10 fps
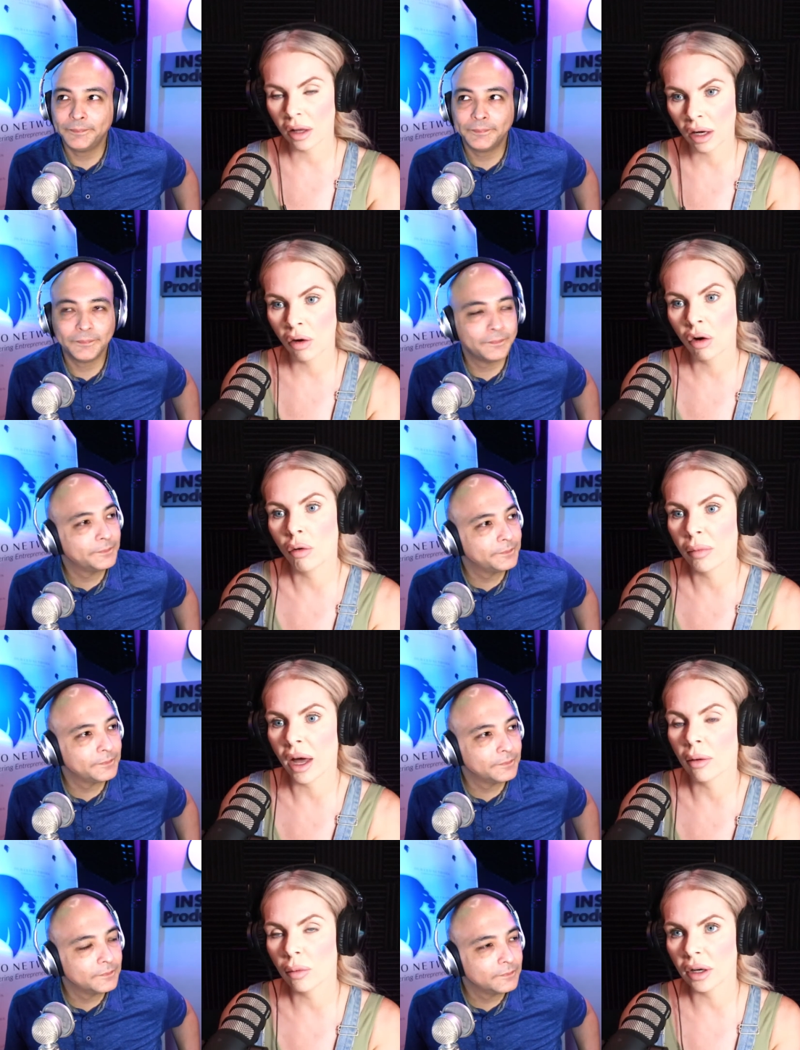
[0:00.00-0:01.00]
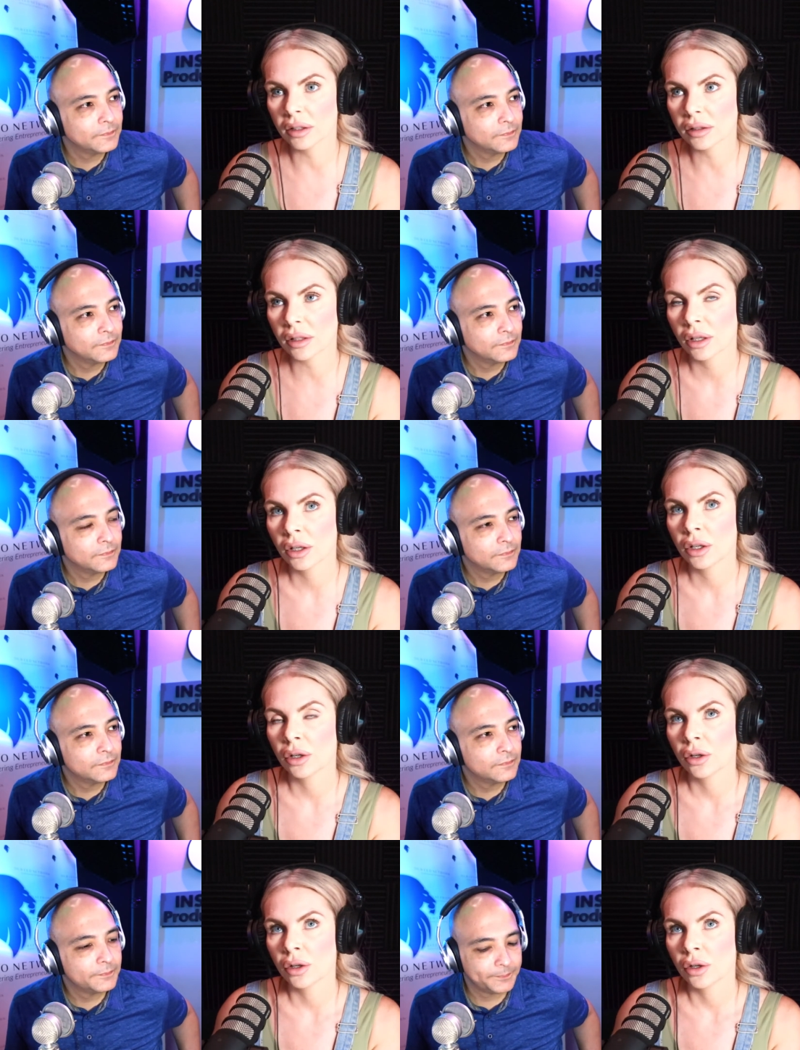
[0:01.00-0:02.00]
Speaker 1: a home that was
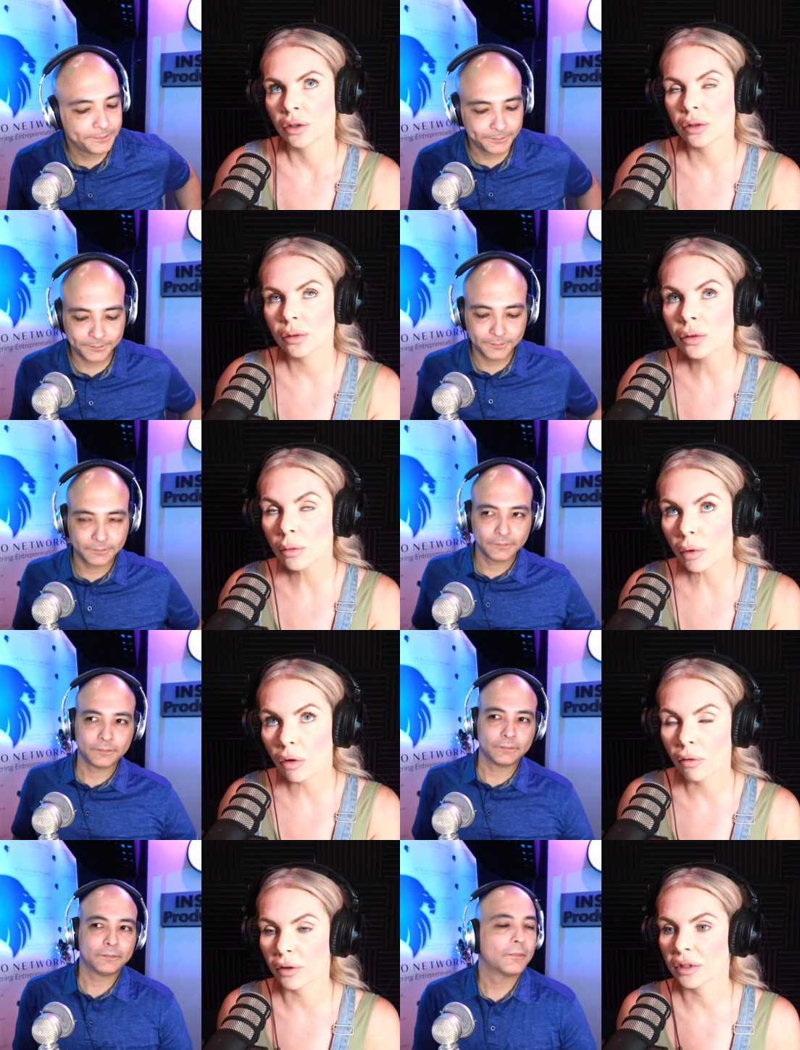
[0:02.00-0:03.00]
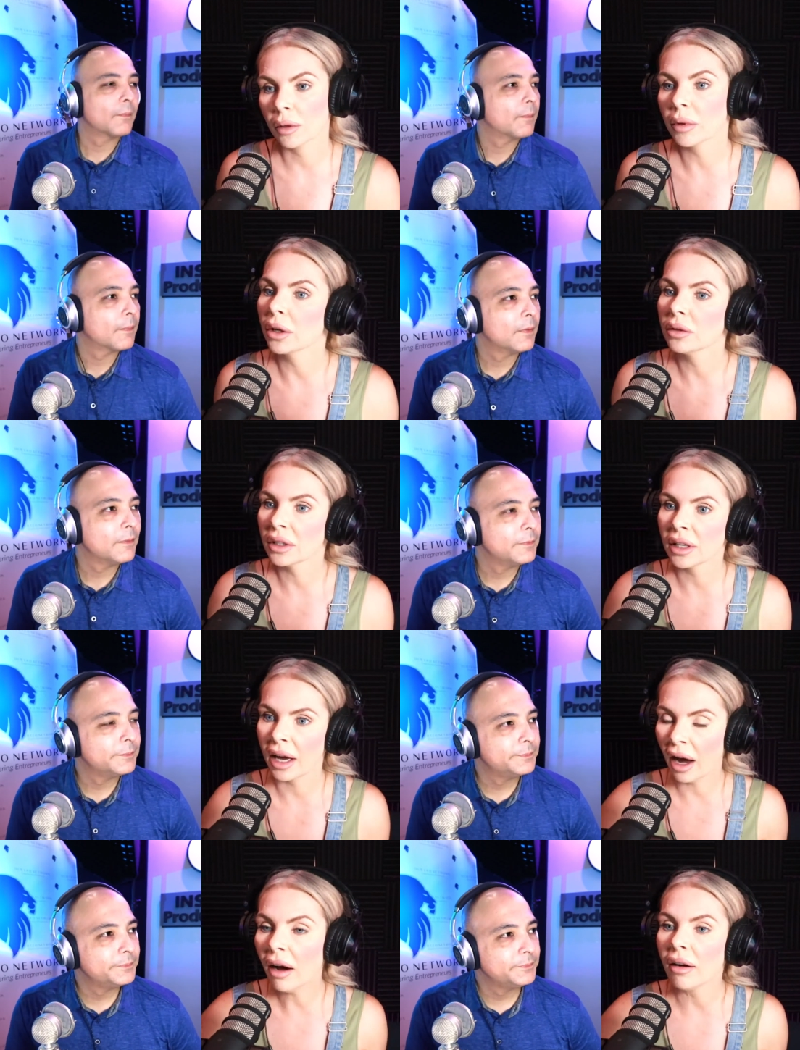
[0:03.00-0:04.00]
suitable for somebody who didn't
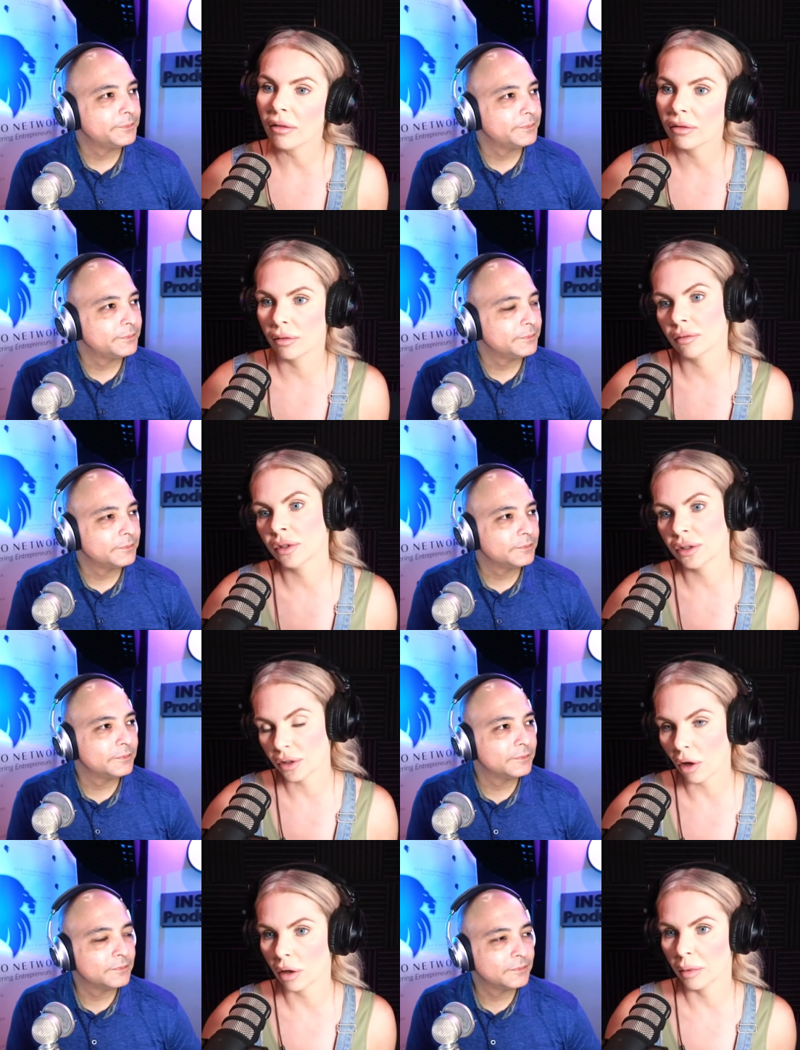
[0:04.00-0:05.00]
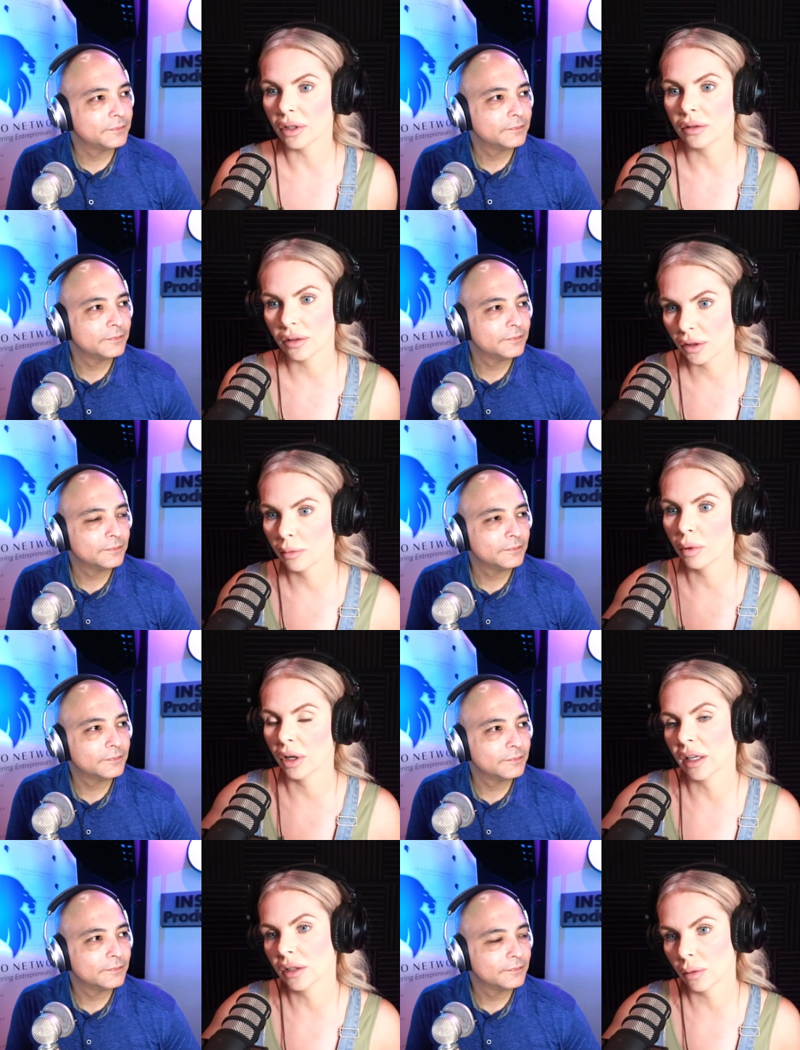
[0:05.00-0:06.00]
have the dollar bills to
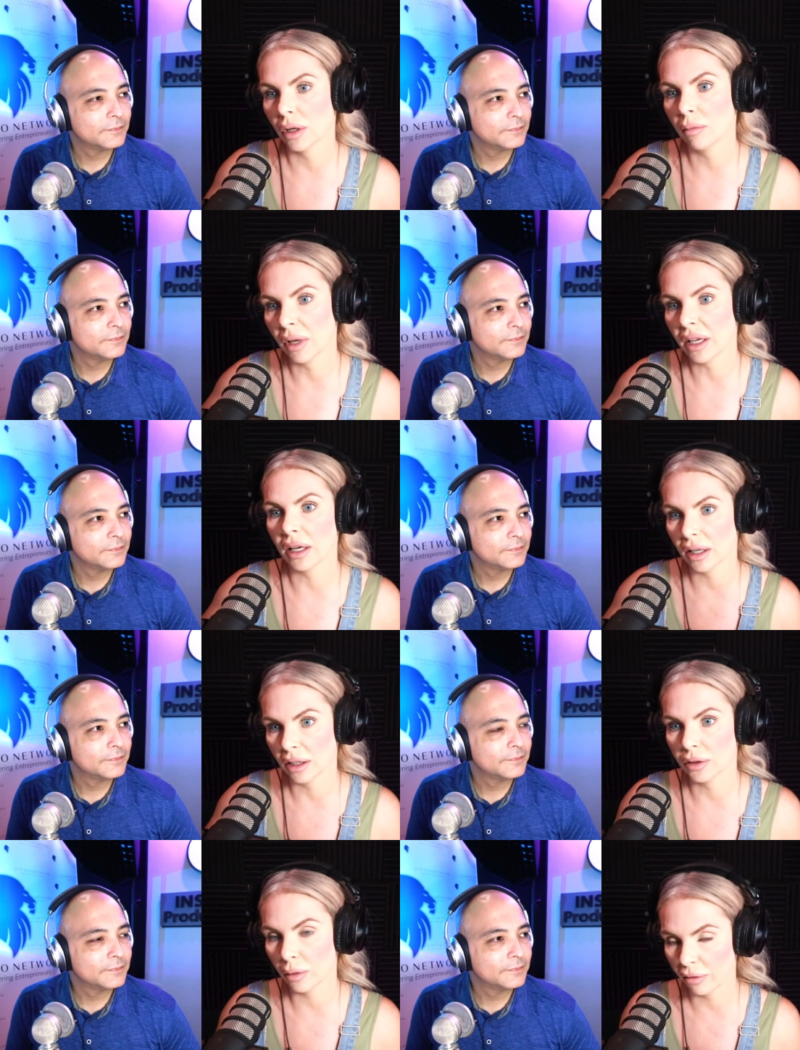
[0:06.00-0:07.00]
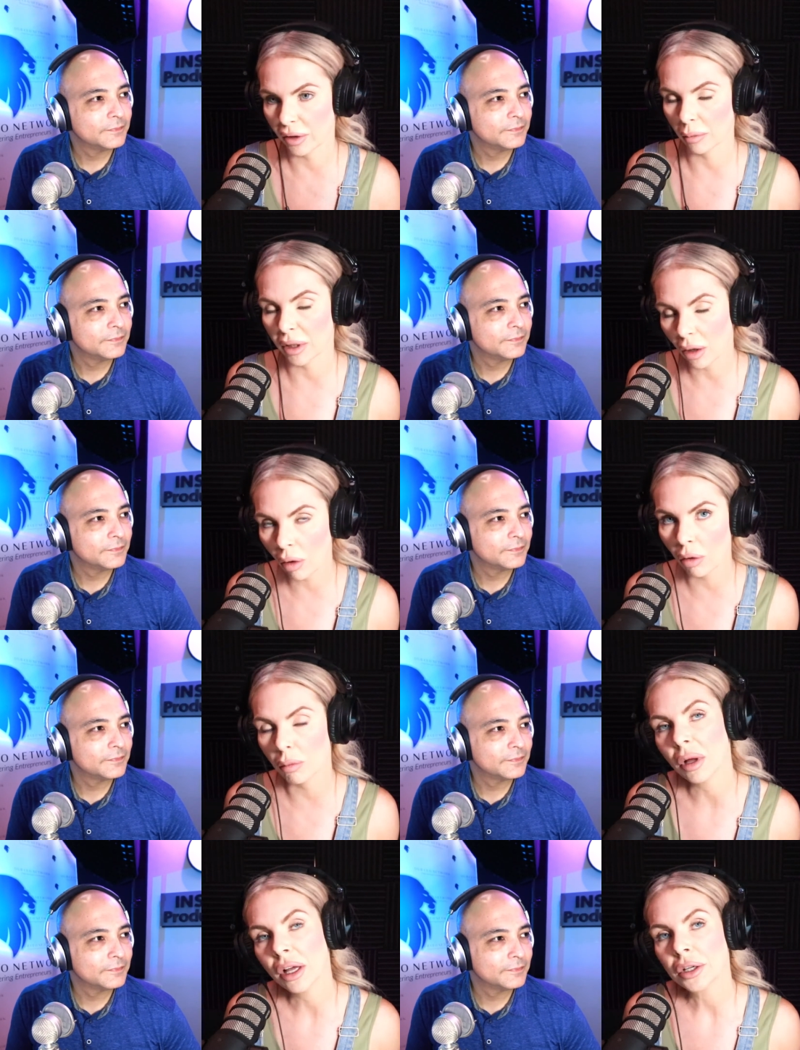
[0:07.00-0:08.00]
put into it and make it into a family
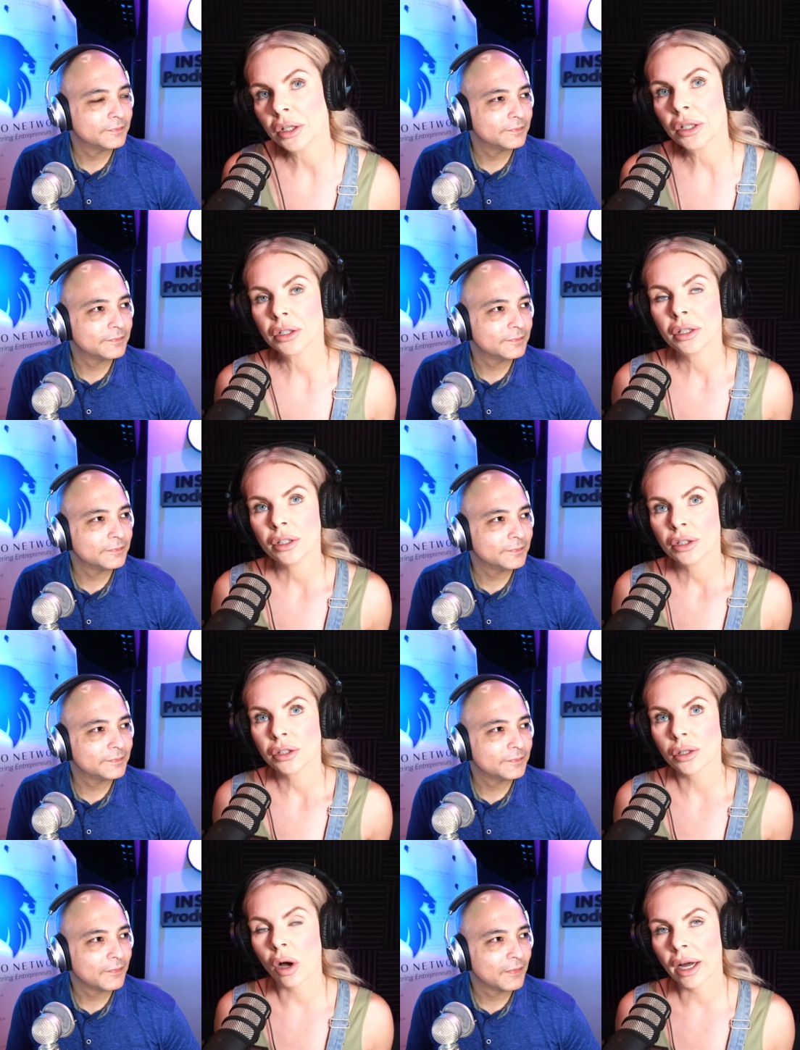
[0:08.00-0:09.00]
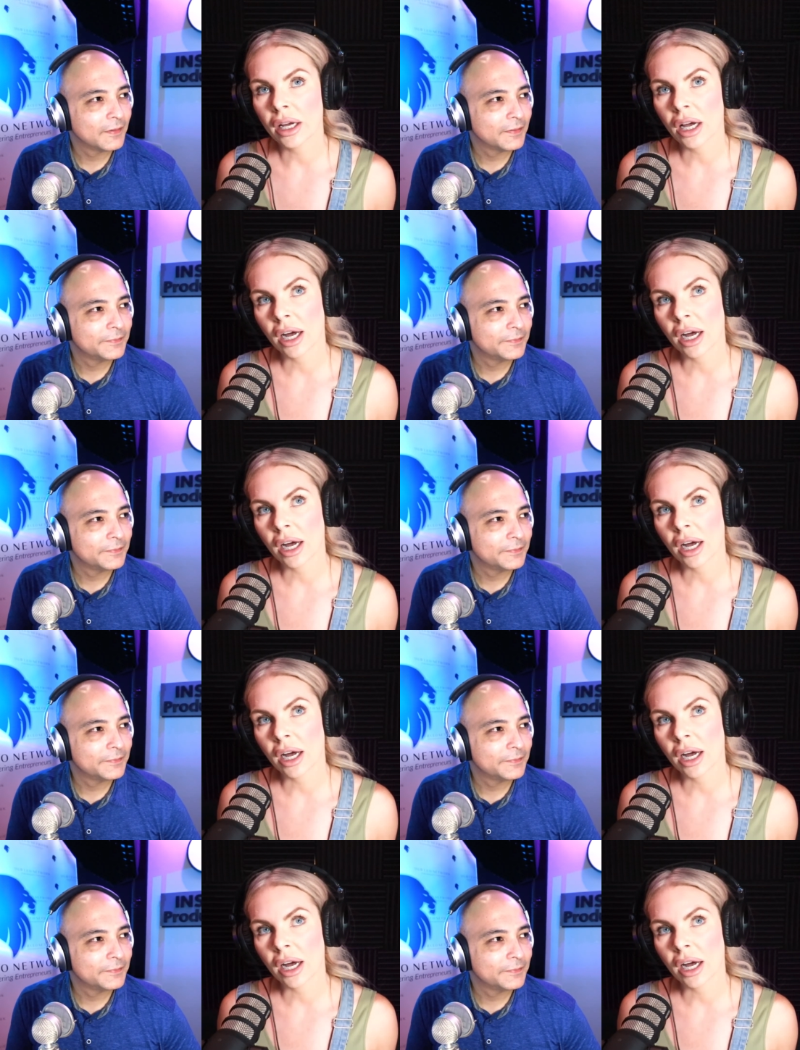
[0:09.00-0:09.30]
home. So I